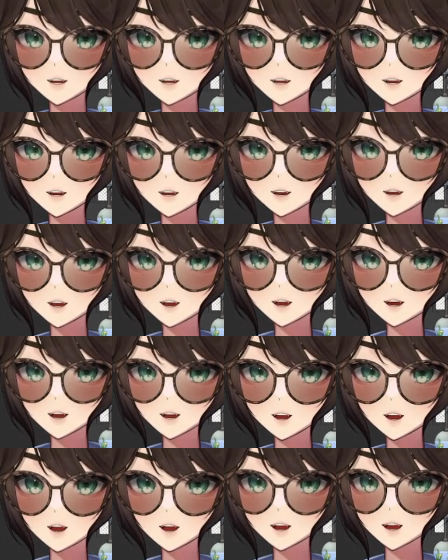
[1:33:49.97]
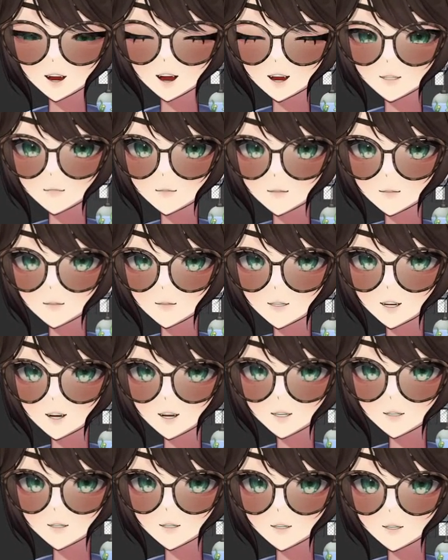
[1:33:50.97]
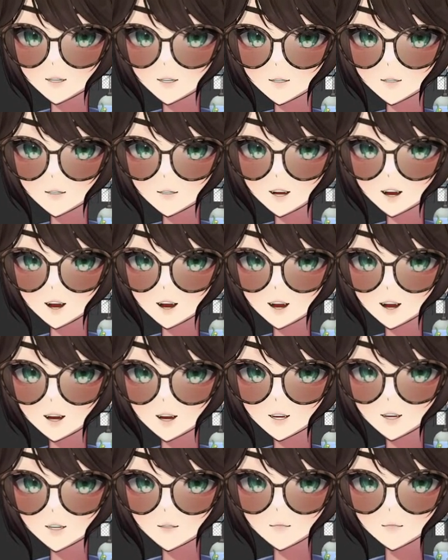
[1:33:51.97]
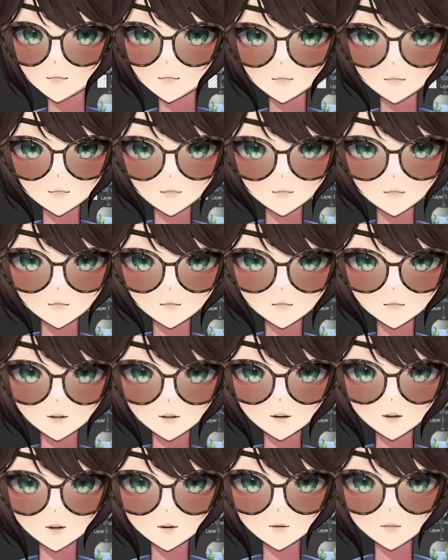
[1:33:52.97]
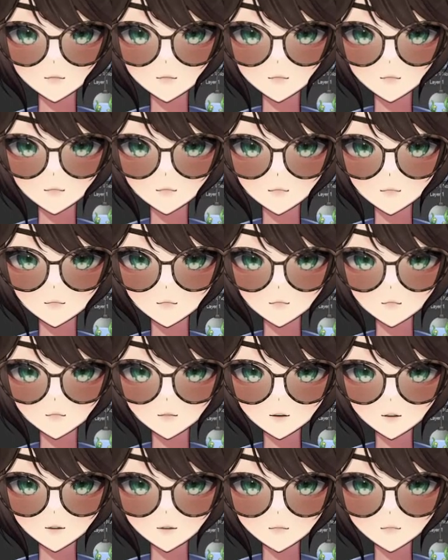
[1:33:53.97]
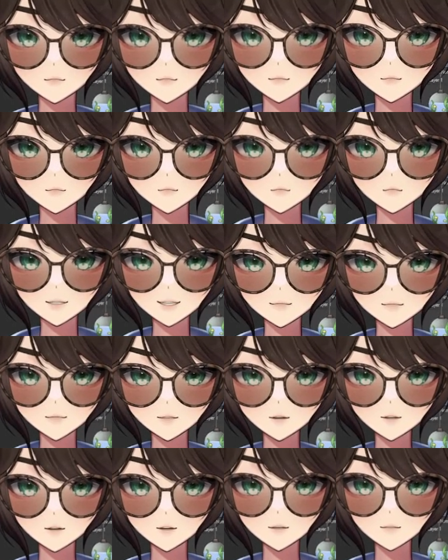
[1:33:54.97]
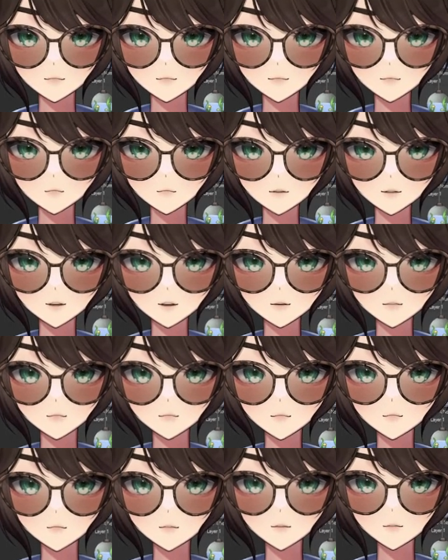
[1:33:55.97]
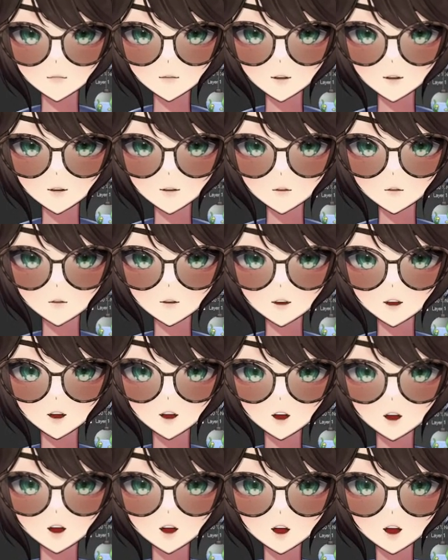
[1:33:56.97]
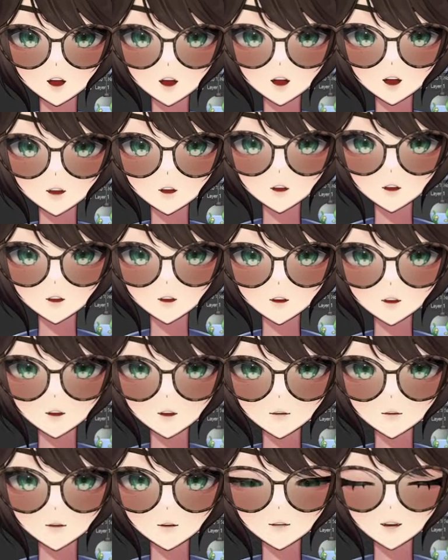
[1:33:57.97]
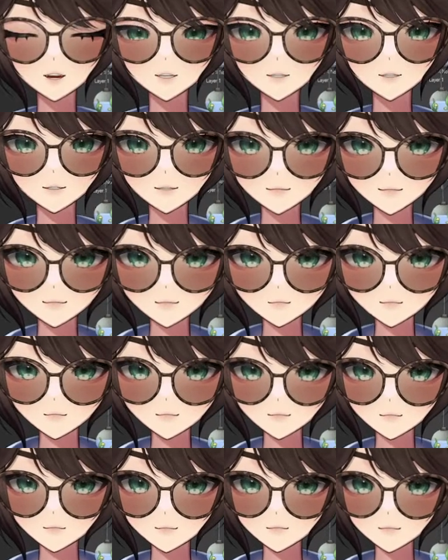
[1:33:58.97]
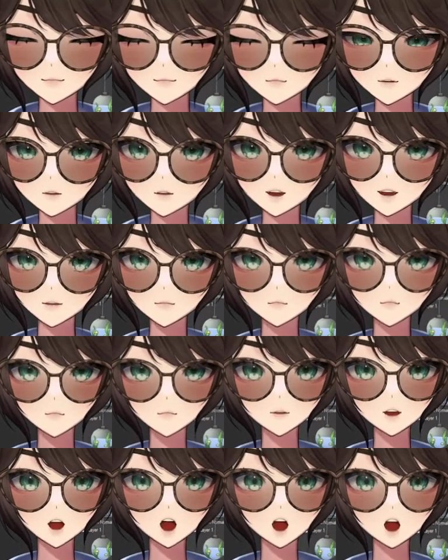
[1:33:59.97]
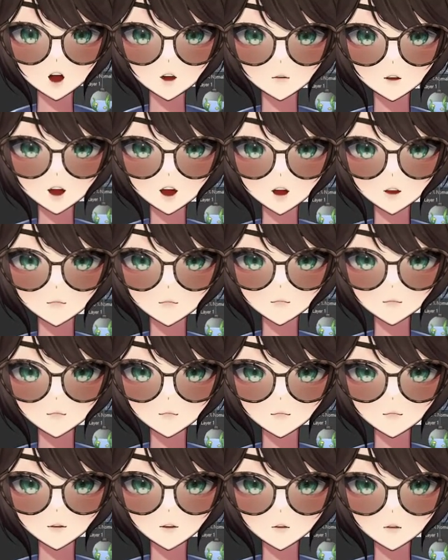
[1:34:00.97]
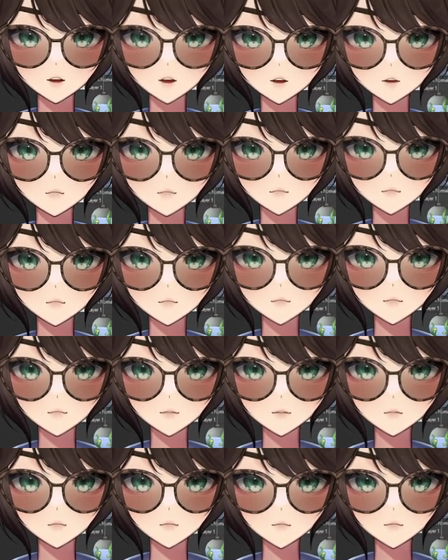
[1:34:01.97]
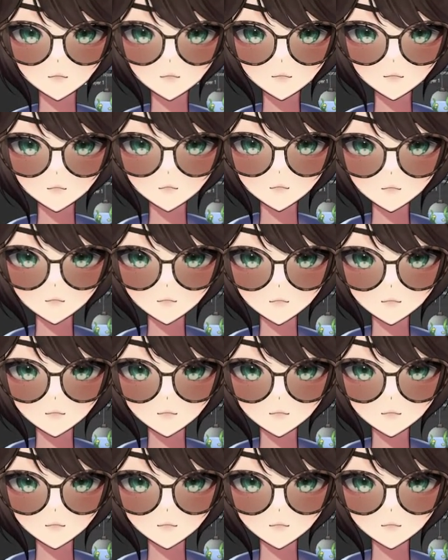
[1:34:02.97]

they have it set where if you get like a certain grade or like maintain a certain, basically like GPA in their program, they'll help you get a job, and you also get paid the whole time you're going to the tech